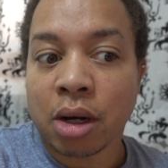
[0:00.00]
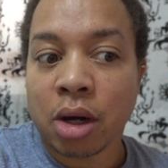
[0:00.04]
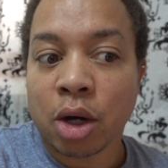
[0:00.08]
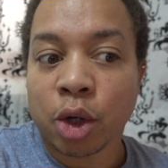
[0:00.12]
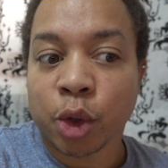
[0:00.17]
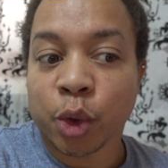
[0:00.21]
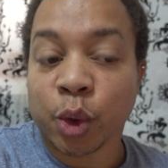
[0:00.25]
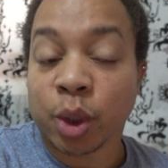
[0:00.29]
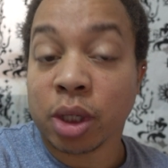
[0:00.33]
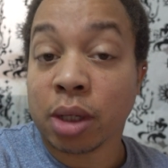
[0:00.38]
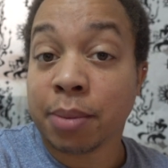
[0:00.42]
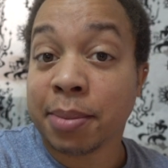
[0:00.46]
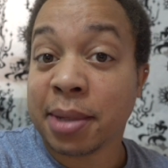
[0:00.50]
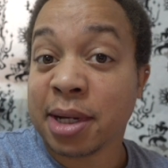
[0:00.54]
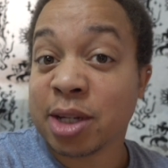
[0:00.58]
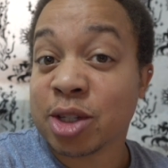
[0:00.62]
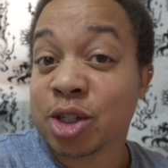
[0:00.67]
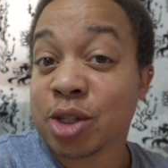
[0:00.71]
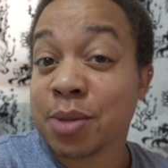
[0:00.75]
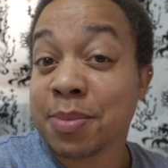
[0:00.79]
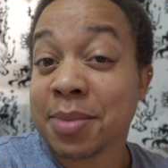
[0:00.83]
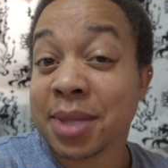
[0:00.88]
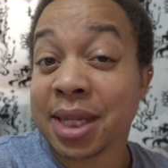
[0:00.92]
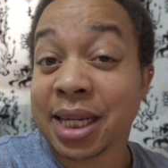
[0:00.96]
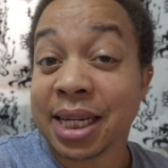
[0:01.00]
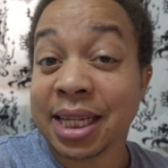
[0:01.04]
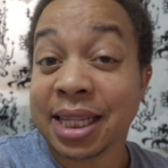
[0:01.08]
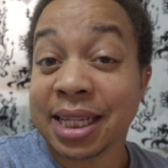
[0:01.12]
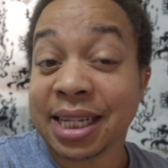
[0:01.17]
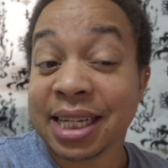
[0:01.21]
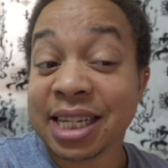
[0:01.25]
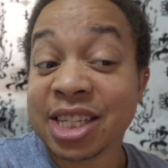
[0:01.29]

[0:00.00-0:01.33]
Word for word: arguing about something in the